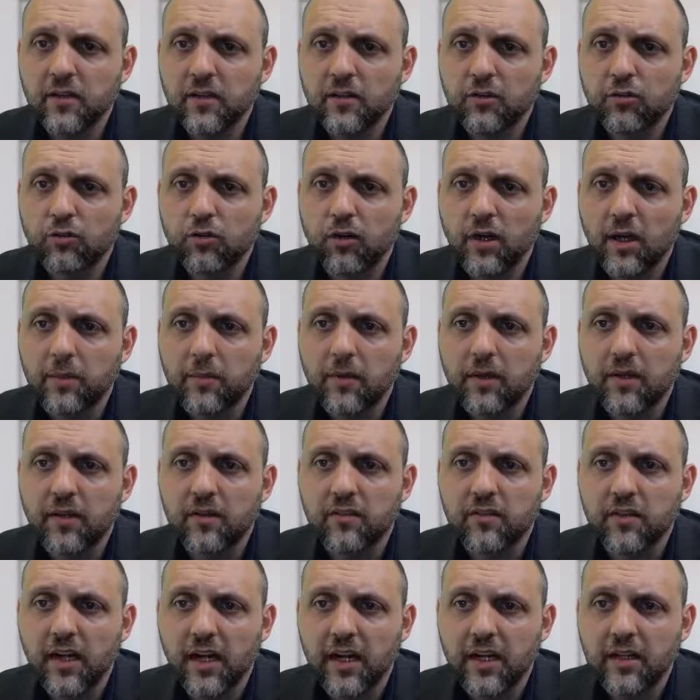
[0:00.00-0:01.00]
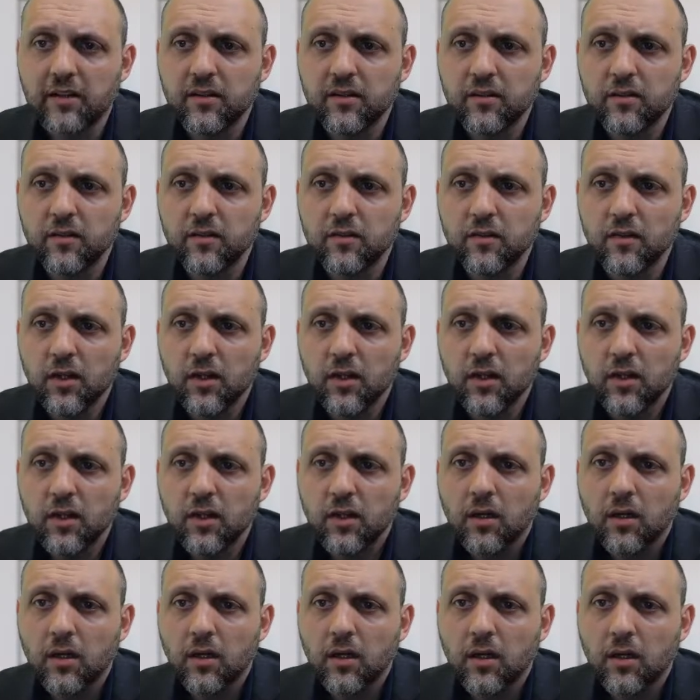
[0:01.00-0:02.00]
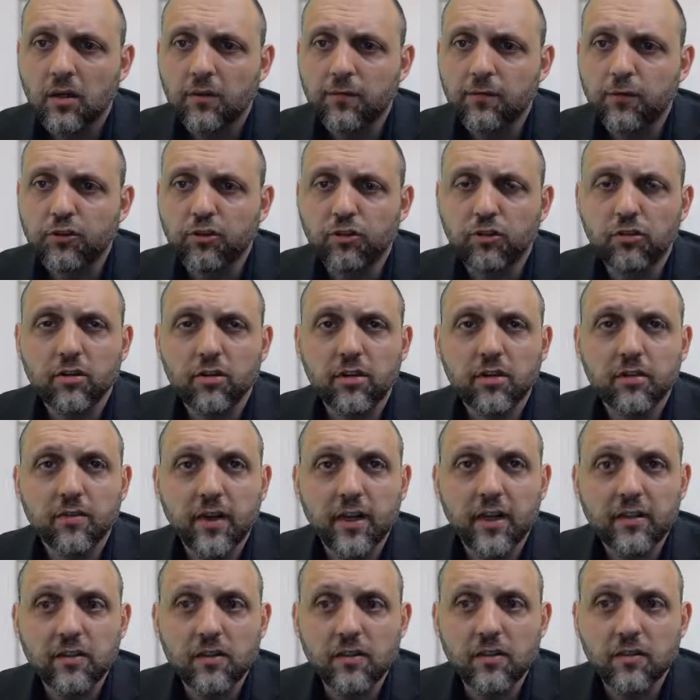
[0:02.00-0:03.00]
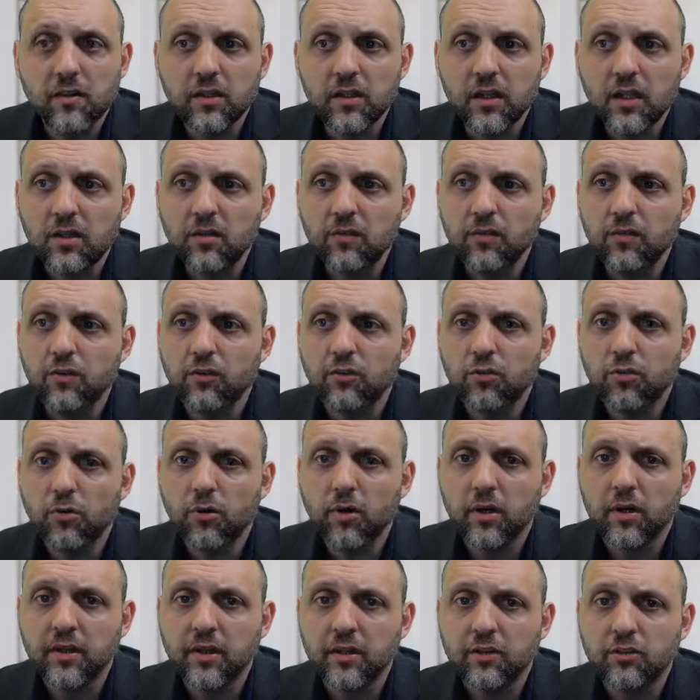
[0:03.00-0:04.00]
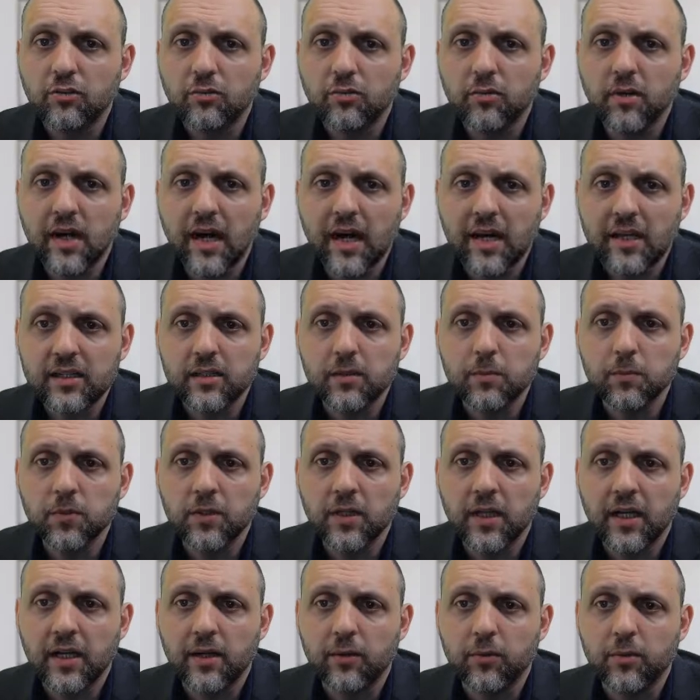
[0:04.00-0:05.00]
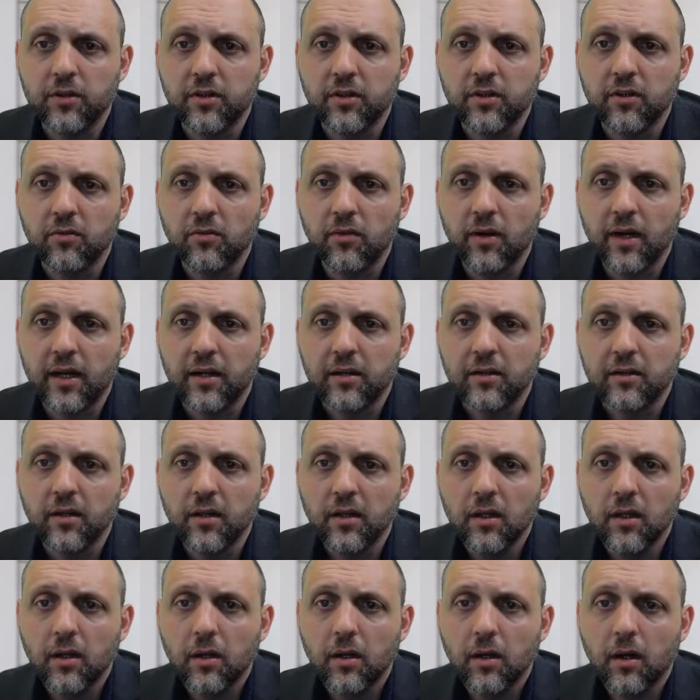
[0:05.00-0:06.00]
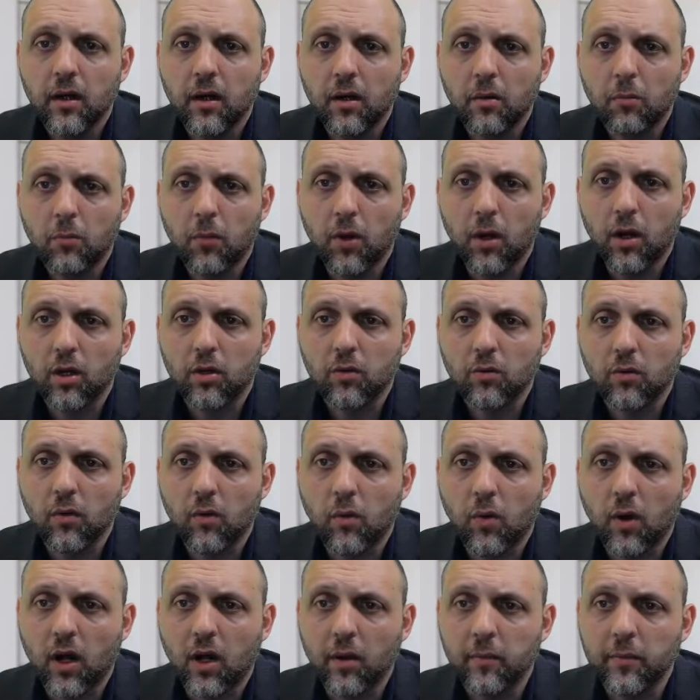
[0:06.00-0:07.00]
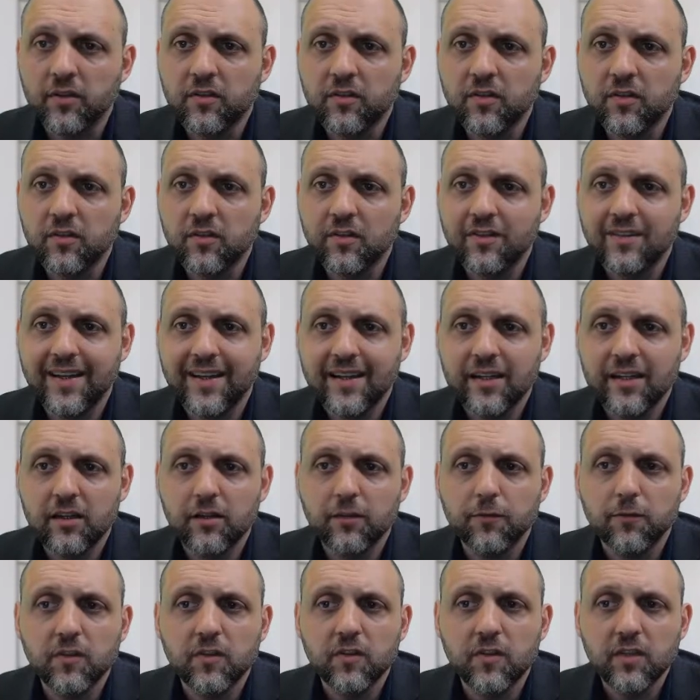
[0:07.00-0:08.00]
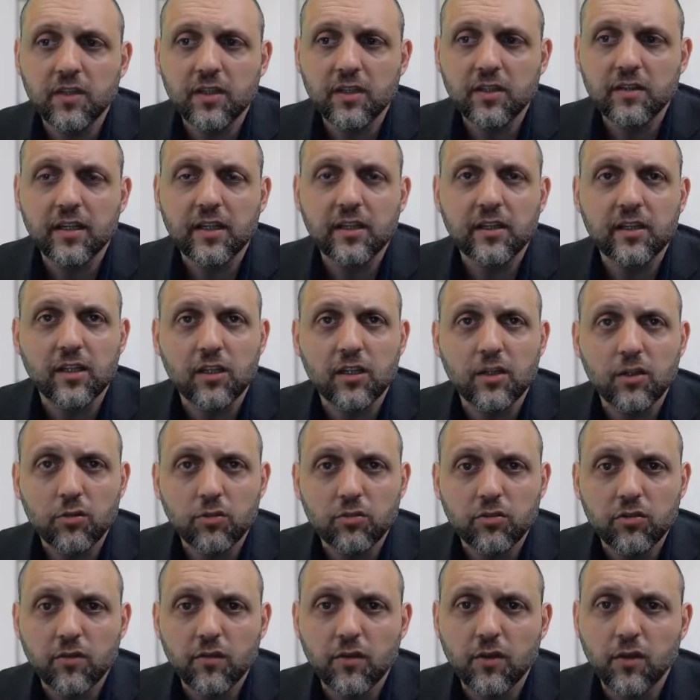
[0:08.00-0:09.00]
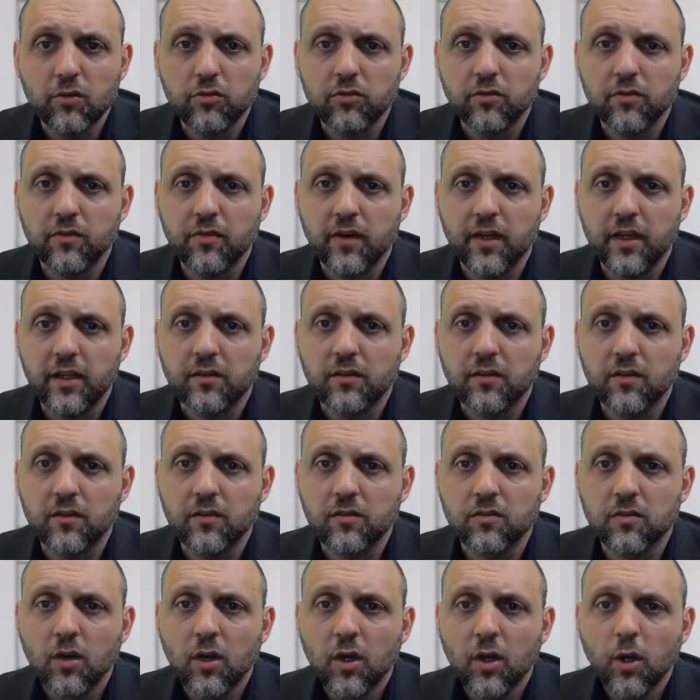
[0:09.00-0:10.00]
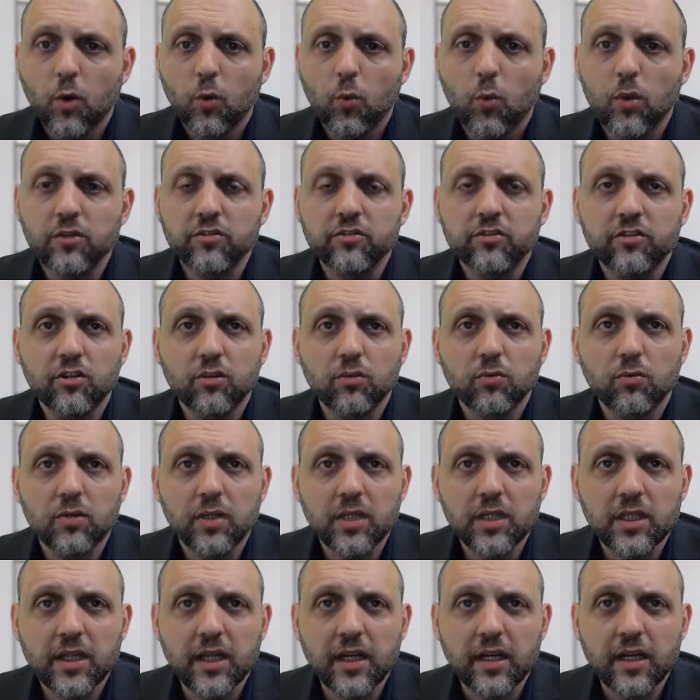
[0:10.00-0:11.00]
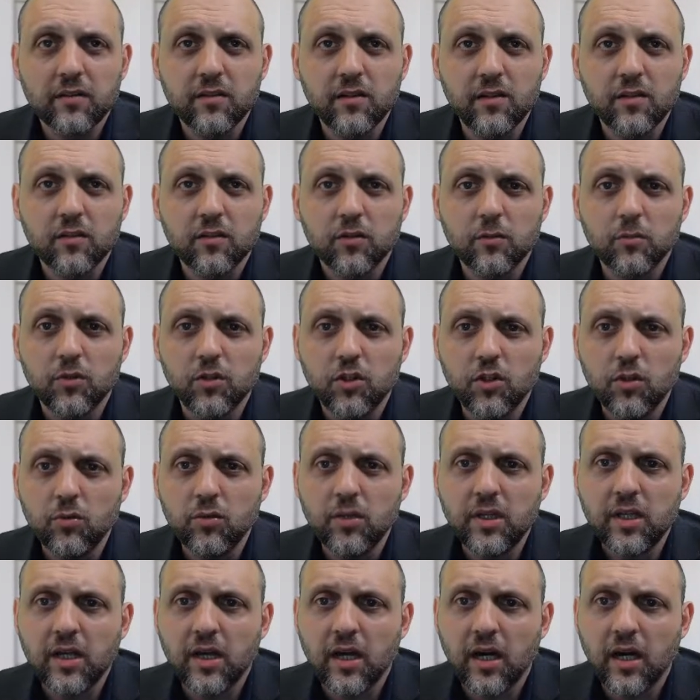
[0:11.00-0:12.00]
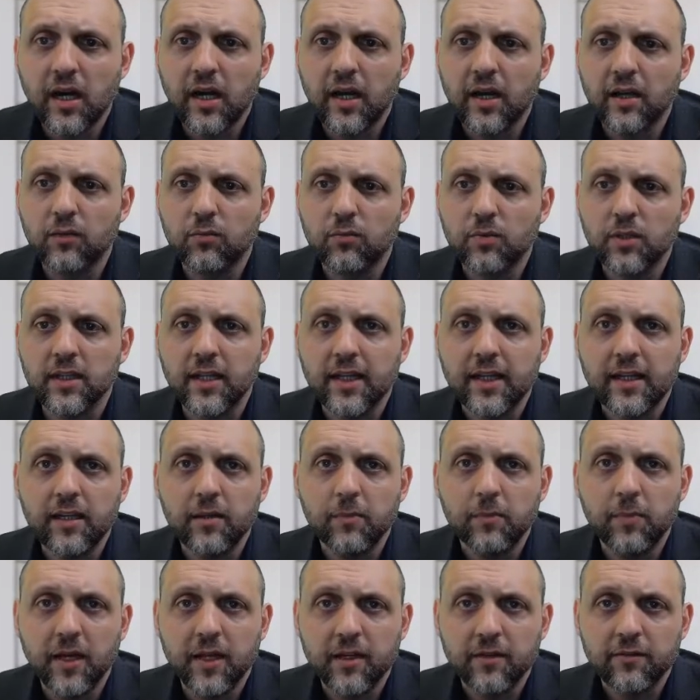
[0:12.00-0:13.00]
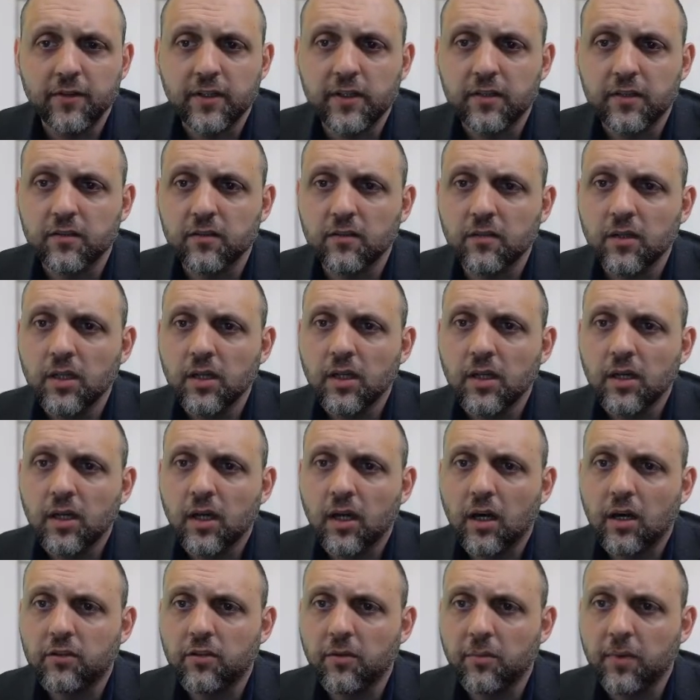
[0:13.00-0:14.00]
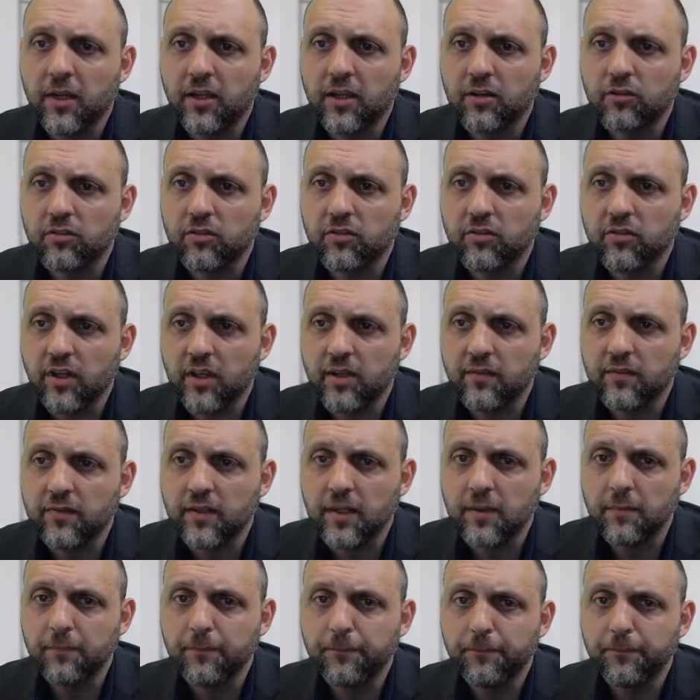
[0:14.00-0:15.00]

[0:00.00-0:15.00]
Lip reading: described in this guidance for certain devices in inventory that do not comply with the direct mark requirements is intended to facilitate the use of those devices while still realizing some UDI-related benefits to patient safety.